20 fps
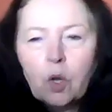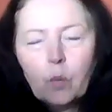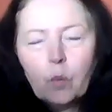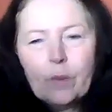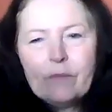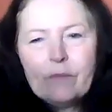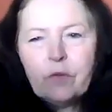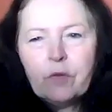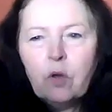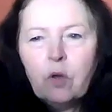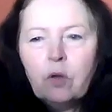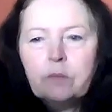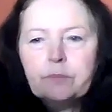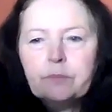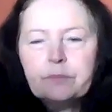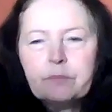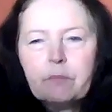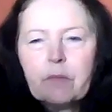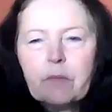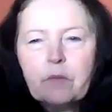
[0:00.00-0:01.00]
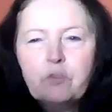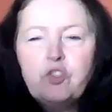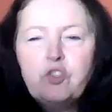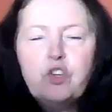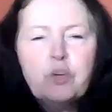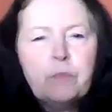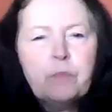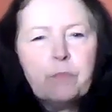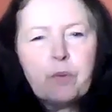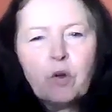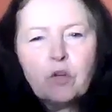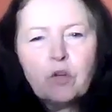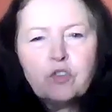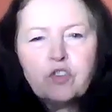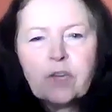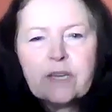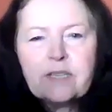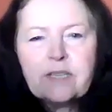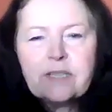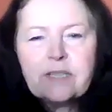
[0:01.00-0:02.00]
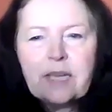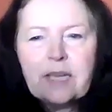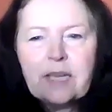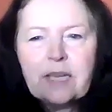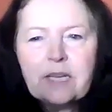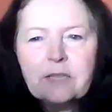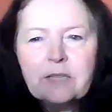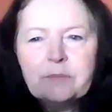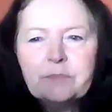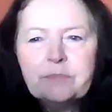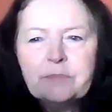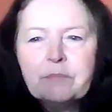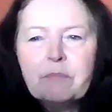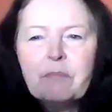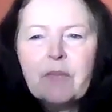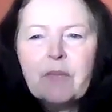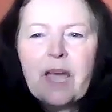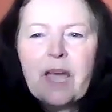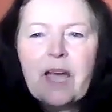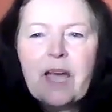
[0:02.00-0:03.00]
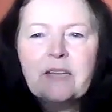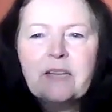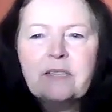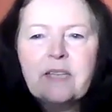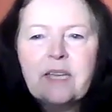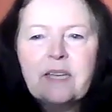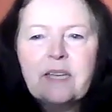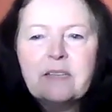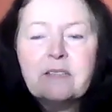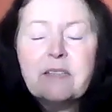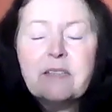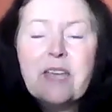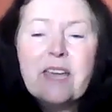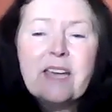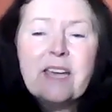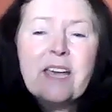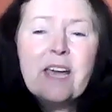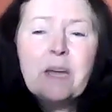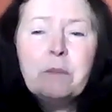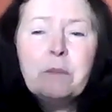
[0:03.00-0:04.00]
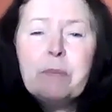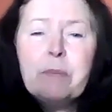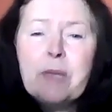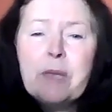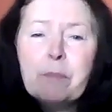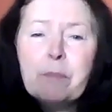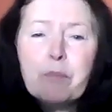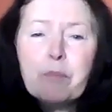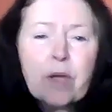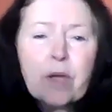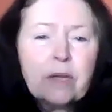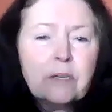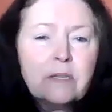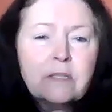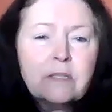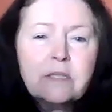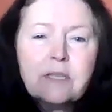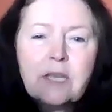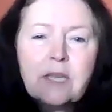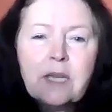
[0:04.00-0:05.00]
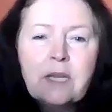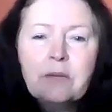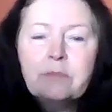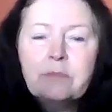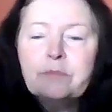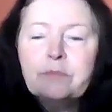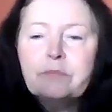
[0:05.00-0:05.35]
We've got new projects here, and it can be a pregnancy,